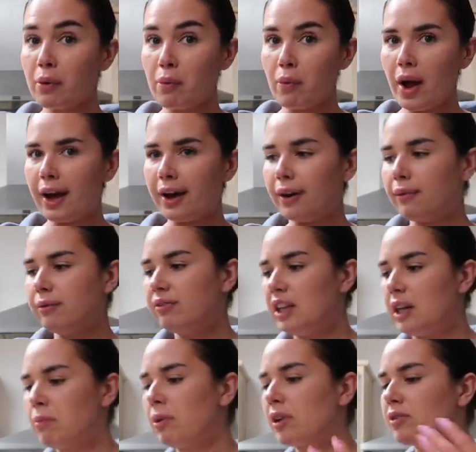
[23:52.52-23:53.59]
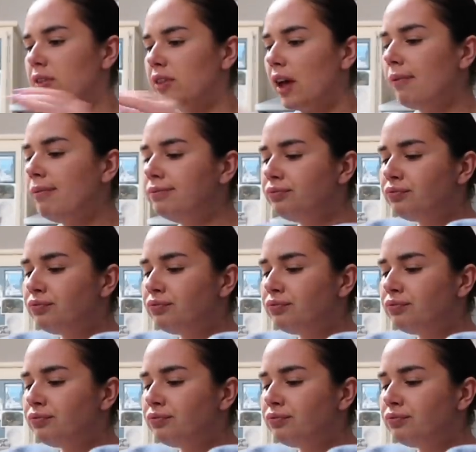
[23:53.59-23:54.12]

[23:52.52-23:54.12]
Wow, I'm really impressed with them.